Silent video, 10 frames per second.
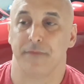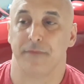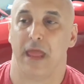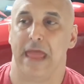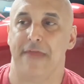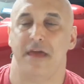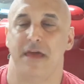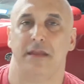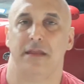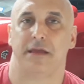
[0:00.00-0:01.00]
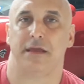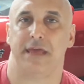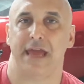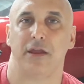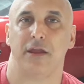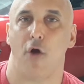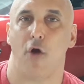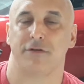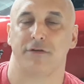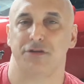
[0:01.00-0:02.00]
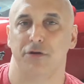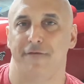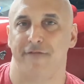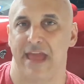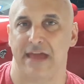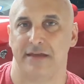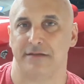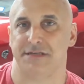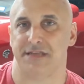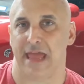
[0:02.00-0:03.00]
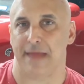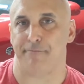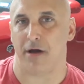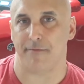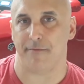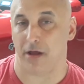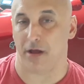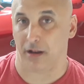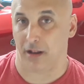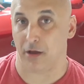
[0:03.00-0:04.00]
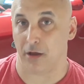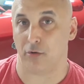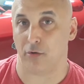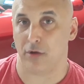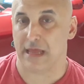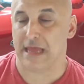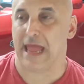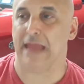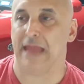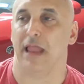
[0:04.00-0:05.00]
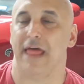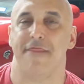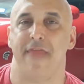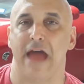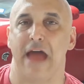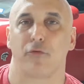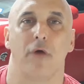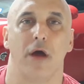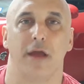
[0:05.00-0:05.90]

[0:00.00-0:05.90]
and then kick it over to fans and pump on low, and let that run